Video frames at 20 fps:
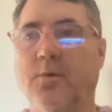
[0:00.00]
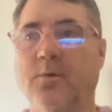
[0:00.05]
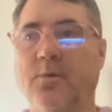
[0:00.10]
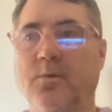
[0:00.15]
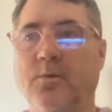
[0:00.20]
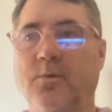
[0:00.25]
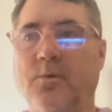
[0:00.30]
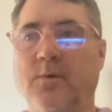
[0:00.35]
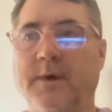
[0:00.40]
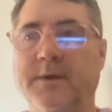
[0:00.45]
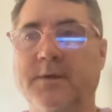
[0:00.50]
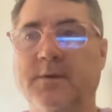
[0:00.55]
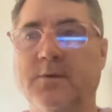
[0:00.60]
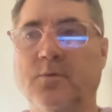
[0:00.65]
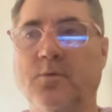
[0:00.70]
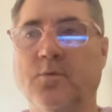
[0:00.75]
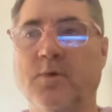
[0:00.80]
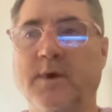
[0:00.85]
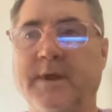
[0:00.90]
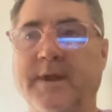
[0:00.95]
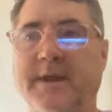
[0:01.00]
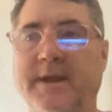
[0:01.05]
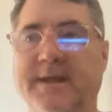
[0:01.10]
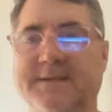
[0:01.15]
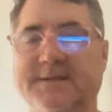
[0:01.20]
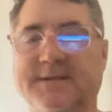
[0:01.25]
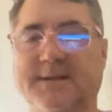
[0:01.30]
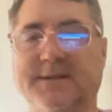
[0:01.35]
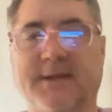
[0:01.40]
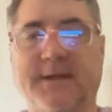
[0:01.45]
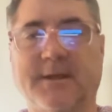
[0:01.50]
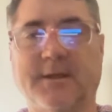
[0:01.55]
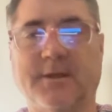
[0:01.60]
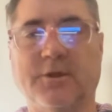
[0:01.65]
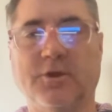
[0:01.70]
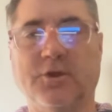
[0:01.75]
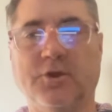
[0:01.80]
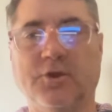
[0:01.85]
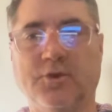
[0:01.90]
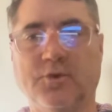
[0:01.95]
What is it that
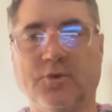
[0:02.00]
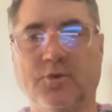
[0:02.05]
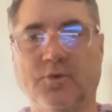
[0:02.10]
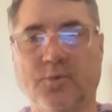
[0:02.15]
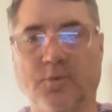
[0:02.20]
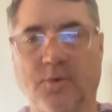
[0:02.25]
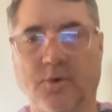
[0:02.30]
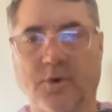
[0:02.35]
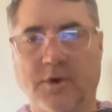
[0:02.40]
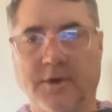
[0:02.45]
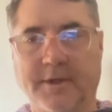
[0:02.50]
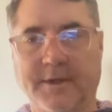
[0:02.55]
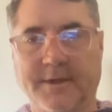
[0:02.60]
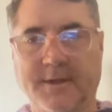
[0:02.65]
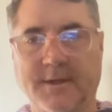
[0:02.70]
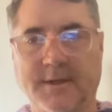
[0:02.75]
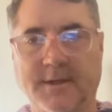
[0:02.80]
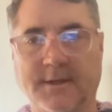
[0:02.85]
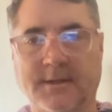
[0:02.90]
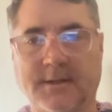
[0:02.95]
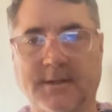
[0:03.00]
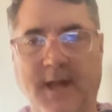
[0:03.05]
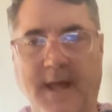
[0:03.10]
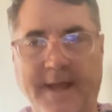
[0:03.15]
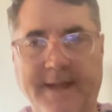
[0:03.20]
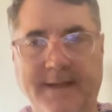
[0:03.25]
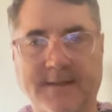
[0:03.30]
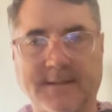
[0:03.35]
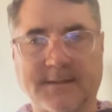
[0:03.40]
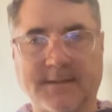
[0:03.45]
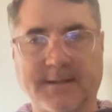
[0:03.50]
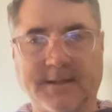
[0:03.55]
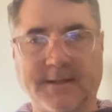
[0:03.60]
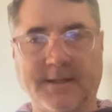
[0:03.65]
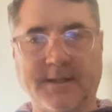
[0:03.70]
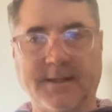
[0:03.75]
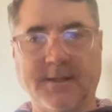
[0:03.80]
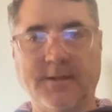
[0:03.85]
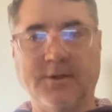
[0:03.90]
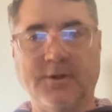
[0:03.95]
you would
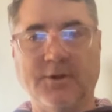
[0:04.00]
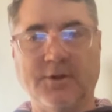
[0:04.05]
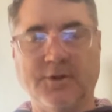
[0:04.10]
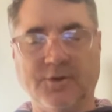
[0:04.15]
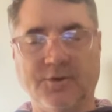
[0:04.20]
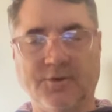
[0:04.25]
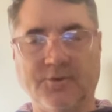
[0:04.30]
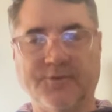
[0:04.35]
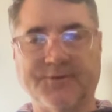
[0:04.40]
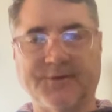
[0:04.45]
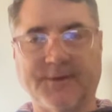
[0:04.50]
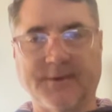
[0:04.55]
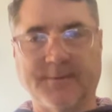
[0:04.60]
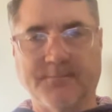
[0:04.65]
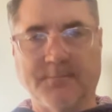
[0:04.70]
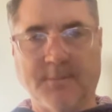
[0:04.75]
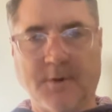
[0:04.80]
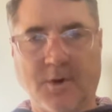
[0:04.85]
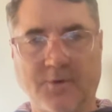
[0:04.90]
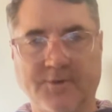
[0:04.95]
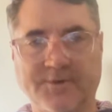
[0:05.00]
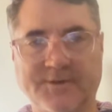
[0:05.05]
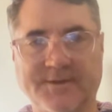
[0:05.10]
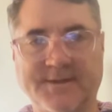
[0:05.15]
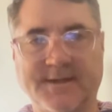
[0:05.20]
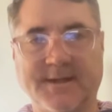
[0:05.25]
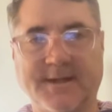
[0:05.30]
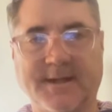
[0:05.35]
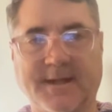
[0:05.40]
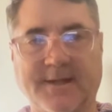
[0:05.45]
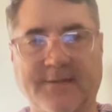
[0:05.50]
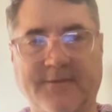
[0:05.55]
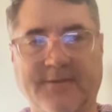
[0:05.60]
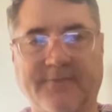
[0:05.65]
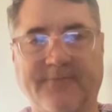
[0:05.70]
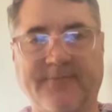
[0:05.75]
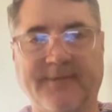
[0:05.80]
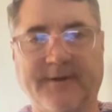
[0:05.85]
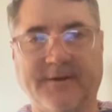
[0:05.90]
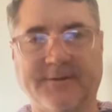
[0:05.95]
likely use the most in the
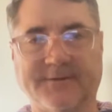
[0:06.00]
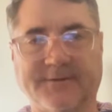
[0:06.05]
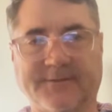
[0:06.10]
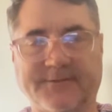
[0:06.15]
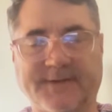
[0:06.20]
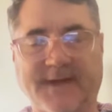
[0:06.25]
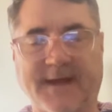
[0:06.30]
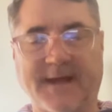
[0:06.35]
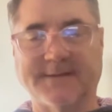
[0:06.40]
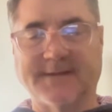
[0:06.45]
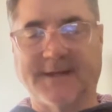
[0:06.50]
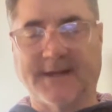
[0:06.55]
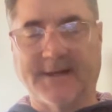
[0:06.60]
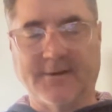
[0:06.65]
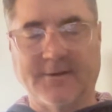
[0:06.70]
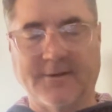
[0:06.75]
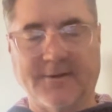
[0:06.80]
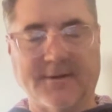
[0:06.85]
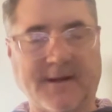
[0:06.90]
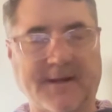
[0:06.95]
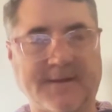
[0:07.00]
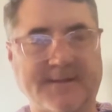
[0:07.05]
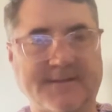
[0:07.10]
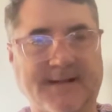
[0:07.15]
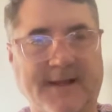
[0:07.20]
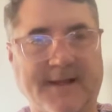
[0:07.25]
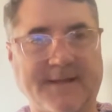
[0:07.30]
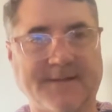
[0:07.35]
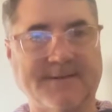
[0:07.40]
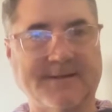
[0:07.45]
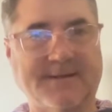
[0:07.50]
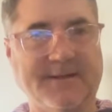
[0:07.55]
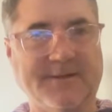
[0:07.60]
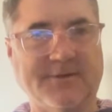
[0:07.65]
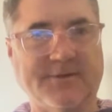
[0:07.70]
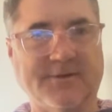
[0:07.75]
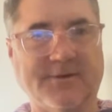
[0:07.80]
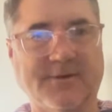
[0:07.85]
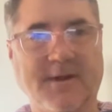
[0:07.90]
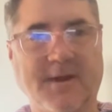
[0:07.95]
fields of science? And I know you're not a science
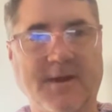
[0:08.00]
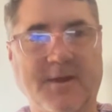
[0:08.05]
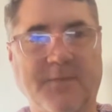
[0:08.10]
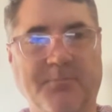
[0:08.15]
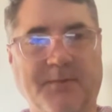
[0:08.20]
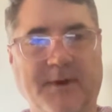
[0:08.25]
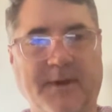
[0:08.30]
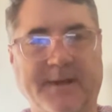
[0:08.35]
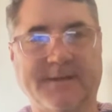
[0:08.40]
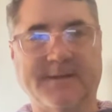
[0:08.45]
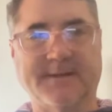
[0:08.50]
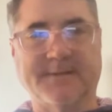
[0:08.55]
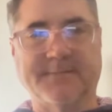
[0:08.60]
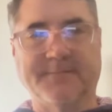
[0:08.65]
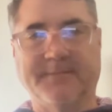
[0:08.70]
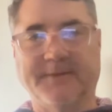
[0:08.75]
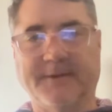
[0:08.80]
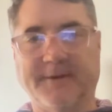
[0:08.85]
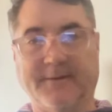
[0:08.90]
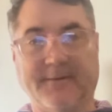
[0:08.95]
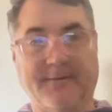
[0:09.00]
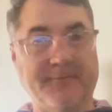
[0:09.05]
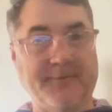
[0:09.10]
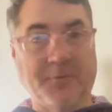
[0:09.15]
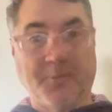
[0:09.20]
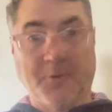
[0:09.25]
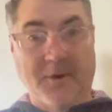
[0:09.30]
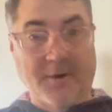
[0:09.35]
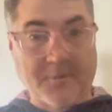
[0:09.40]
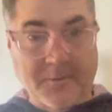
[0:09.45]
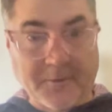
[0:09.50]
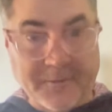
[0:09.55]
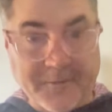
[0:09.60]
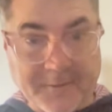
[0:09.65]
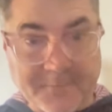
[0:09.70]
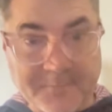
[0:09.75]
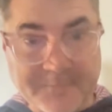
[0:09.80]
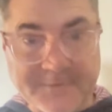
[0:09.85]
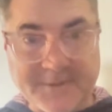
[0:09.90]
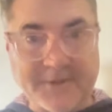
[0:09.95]
teacher, but you work with
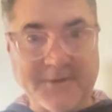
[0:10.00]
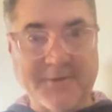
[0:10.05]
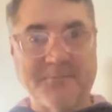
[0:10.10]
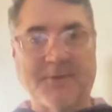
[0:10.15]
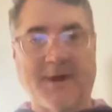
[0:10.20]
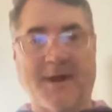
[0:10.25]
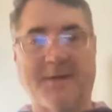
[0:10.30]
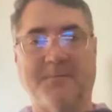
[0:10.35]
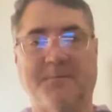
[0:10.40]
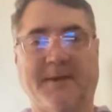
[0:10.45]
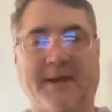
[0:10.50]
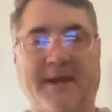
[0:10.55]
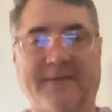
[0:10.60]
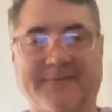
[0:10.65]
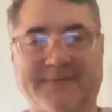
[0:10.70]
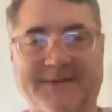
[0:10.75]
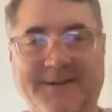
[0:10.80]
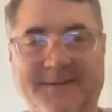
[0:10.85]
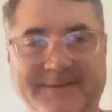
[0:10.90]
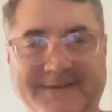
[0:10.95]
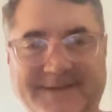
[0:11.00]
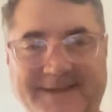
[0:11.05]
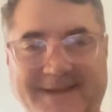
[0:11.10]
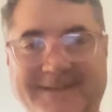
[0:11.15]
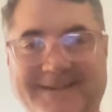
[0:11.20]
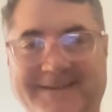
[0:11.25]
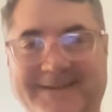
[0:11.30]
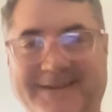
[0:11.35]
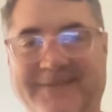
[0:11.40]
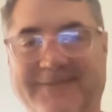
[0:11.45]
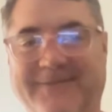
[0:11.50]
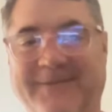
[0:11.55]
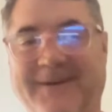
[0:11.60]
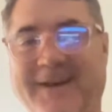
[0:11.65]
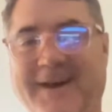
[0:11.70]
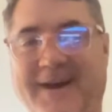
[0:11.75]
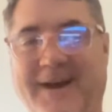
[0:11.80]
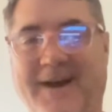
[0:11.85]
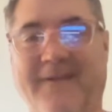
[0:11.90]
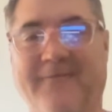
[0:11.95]
them, so you probably have some sense of
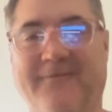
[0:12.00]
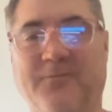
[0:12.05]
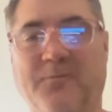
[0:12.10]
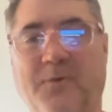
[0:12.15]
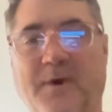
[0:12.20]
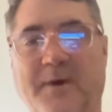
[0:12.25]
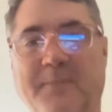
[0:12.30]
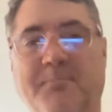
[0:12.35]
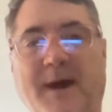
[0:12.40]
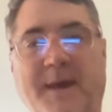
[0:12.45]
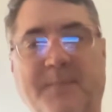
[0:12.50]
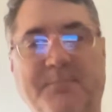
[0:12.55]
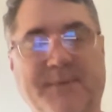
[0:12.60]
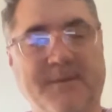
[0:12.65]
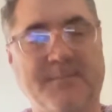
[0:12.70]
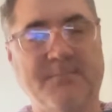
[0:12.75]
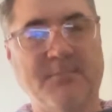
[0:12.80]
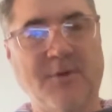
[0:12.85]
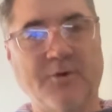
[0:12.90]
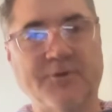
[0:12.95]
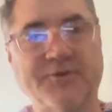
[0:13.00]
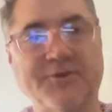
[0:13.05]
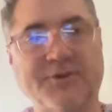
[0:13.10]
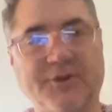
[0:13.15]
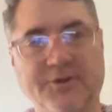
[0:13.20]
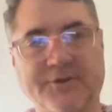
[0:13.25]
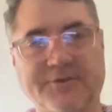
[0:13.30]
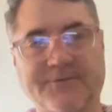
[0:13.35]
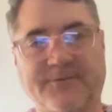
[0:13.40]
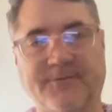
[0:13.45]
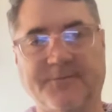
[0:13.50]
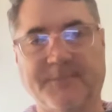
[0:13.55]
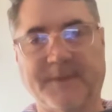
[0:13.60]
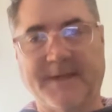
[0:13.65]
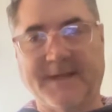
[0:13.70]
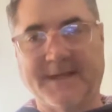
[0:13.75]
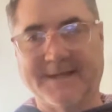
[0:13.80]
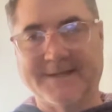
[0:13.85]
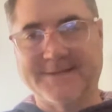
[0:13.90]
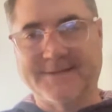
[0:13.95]
what might be most useful
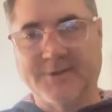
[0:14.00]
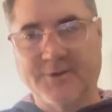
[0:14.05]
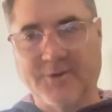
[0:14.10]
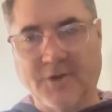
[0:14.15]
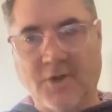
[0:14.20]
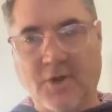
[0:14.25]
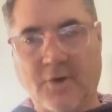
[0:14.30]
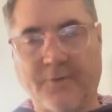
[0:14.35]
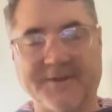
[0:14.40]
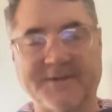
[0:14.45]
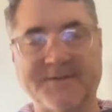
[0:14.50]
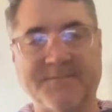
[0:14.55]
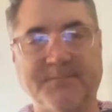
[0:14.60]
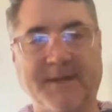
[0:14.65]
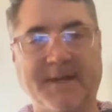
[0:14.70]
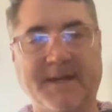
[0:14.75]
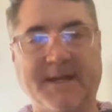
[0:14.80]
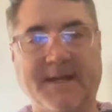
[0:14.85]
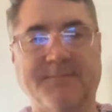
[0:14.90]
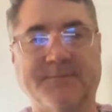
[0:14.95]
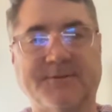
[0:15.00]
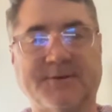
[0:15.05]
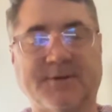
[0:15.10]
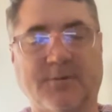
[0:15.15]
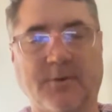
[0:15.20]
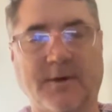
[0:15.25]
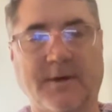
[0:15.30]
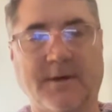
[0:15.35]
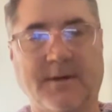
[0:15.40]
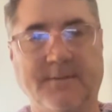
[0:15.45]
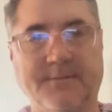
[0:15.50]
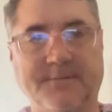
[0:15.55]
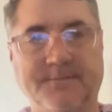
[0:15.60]
because you know this medium so well.